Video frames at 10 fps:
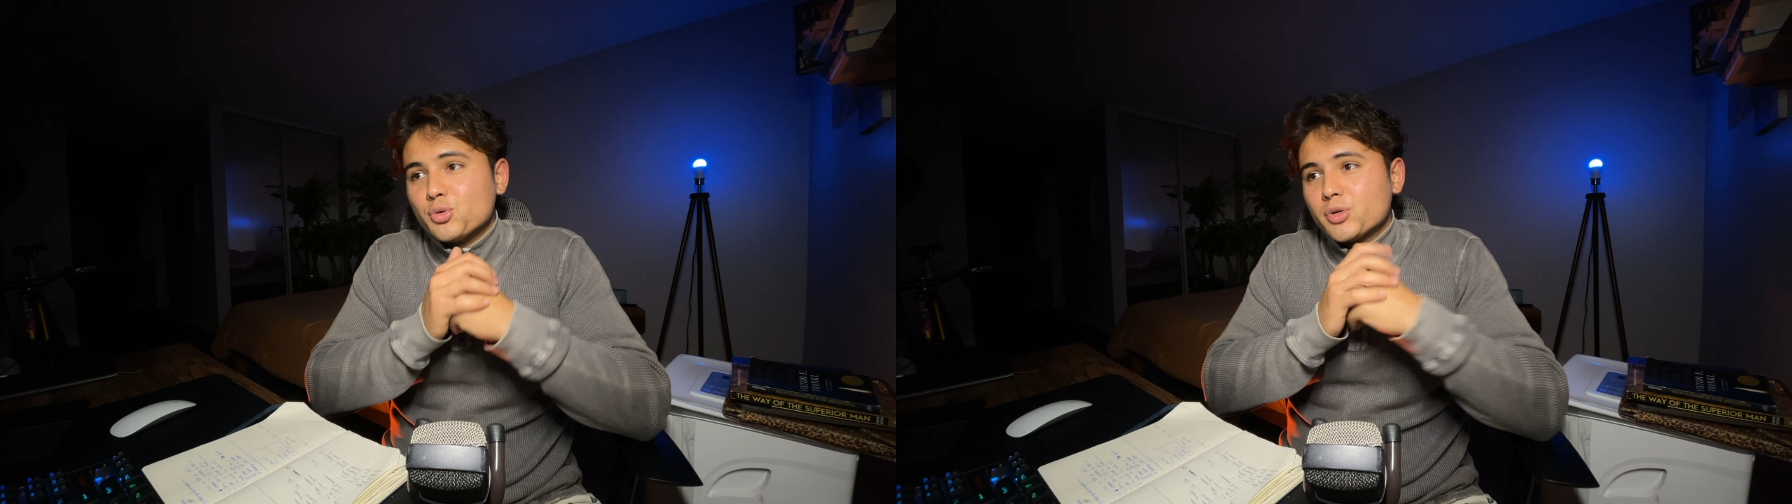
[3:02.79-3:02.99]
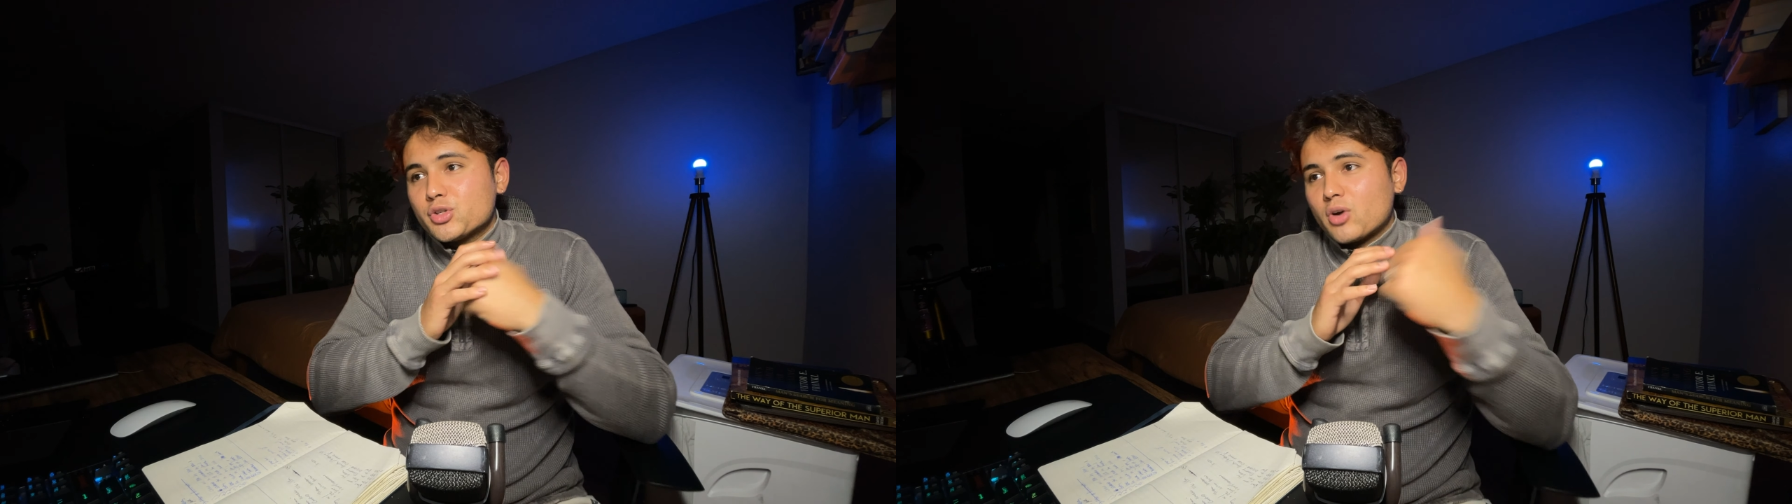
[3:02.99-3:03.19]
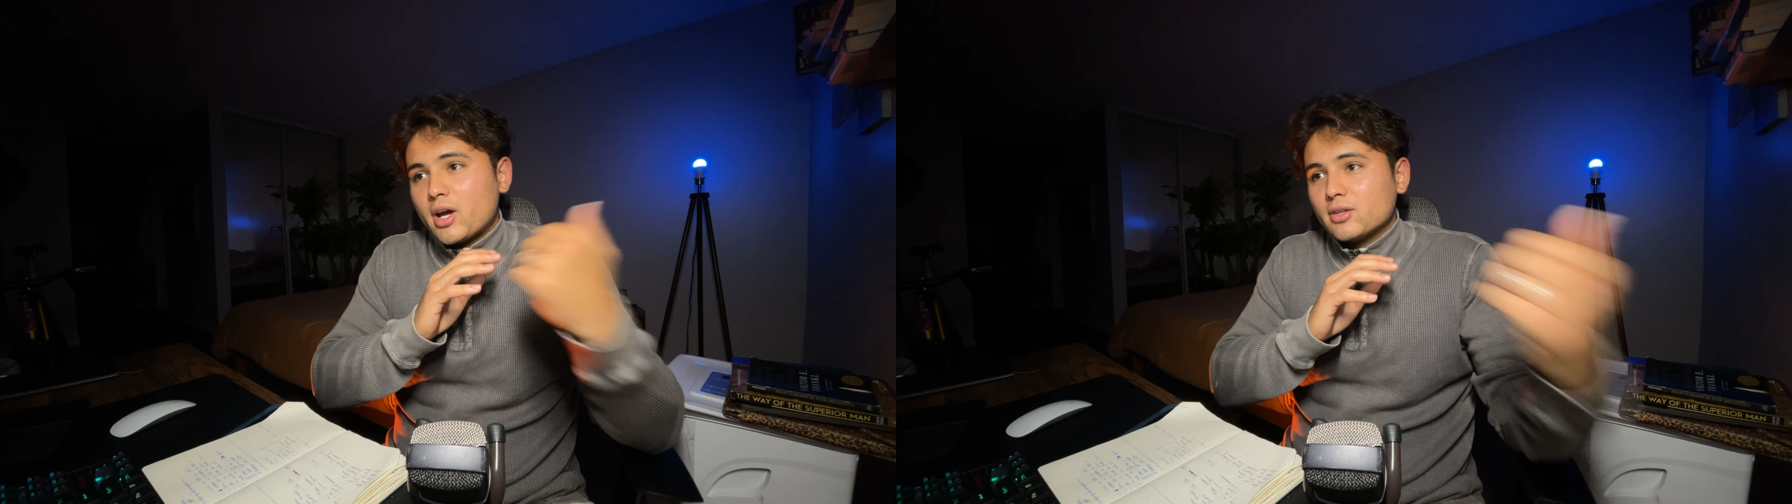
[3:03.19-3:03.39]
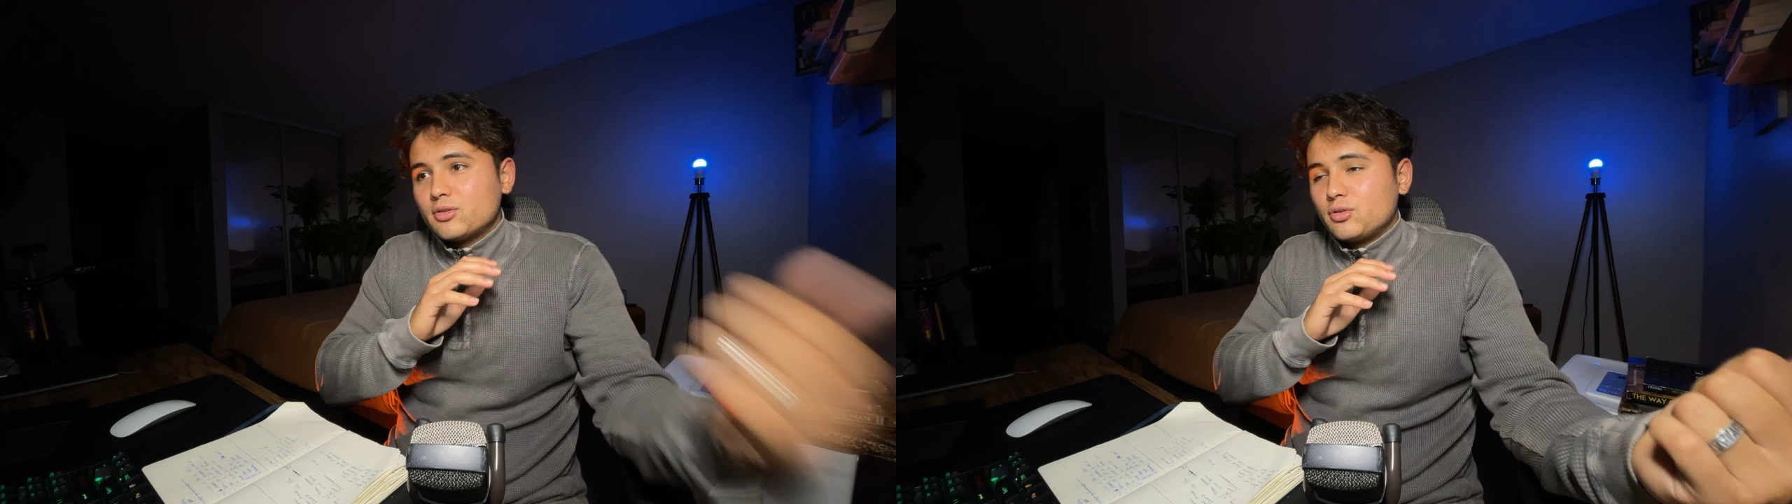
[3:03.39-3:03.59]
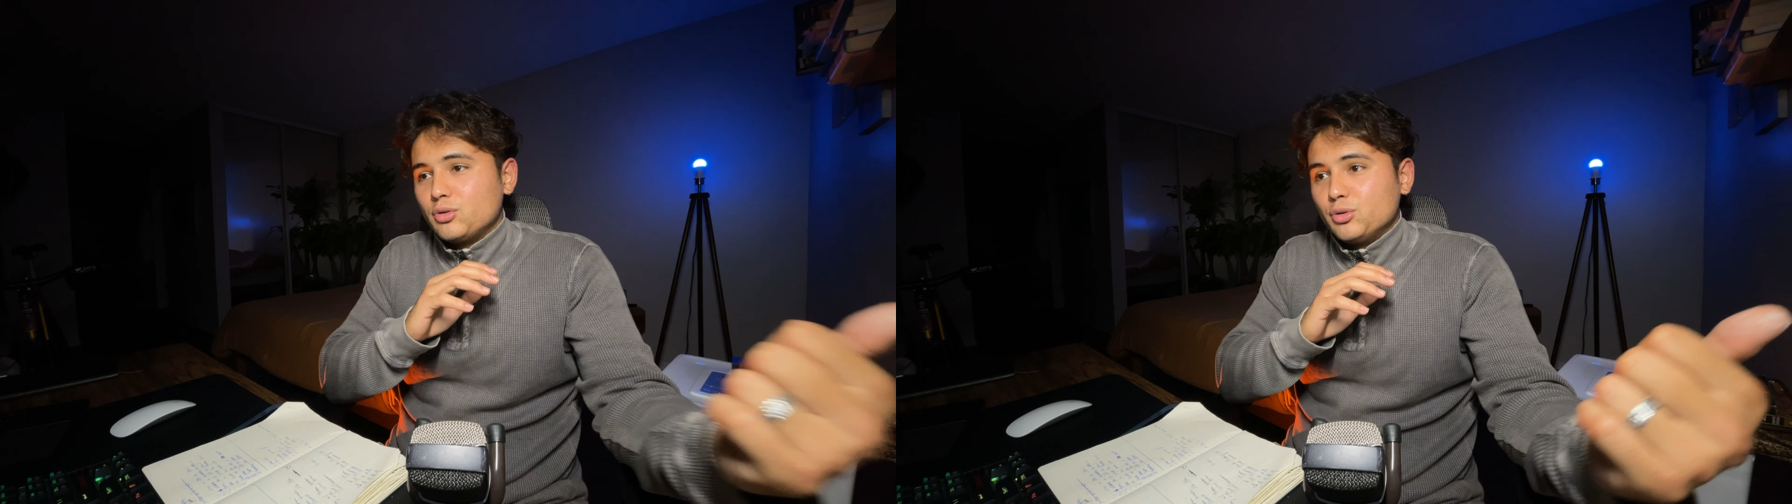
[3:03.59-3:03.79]
you were trying
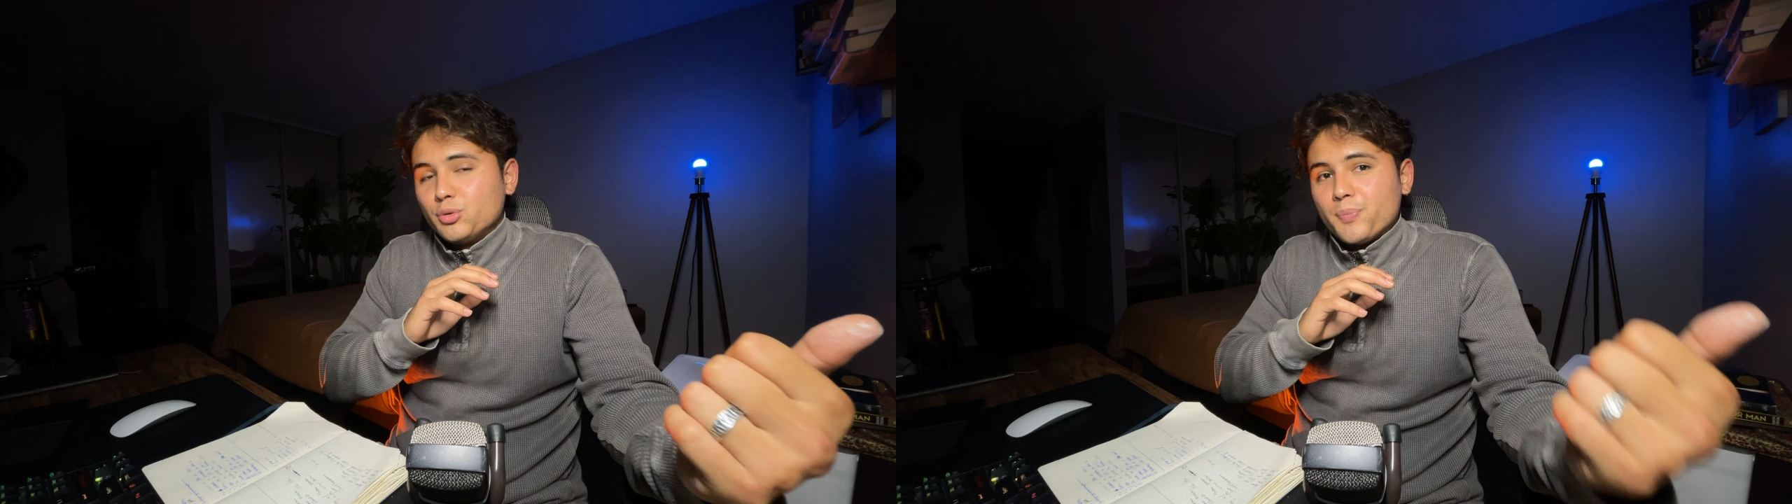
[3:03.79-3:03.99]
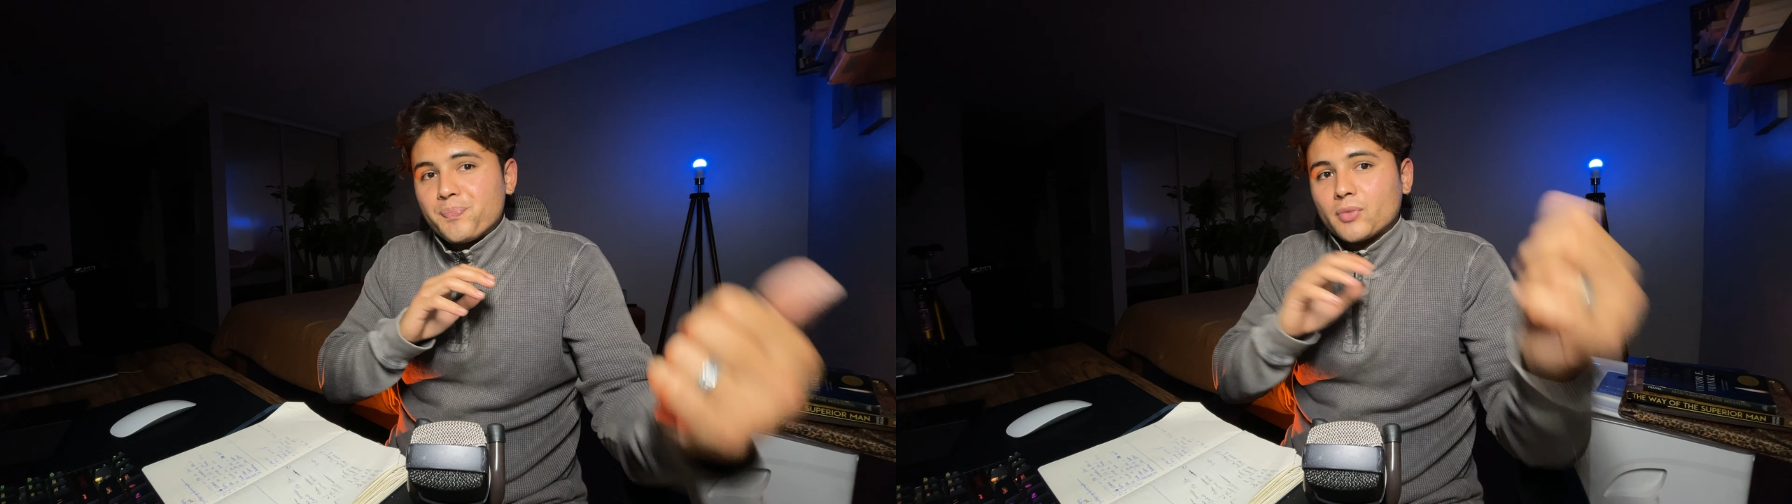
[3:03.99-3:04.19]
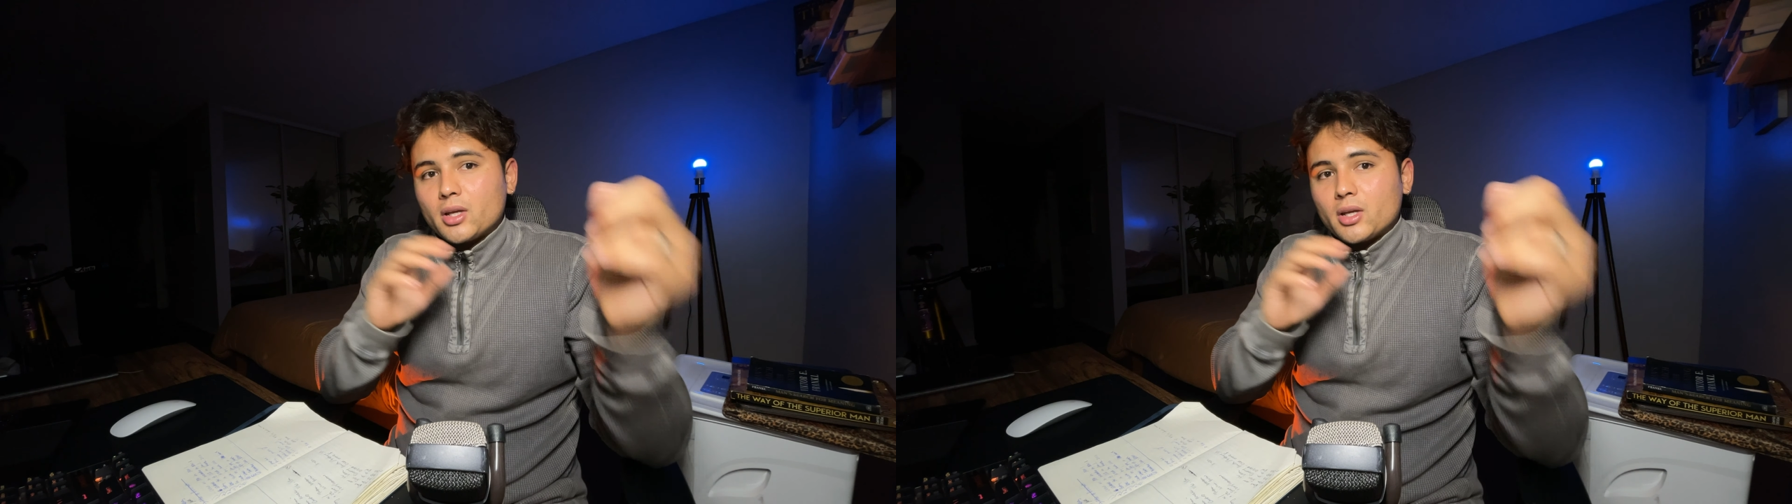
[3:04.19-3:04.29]
to